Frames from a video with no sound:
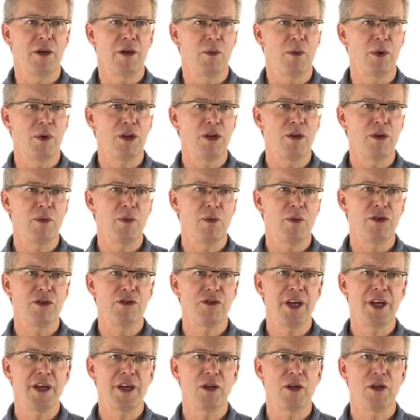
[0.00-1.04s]
When you
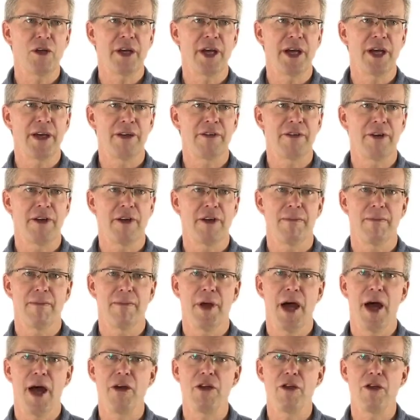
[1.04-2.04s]
take a look at how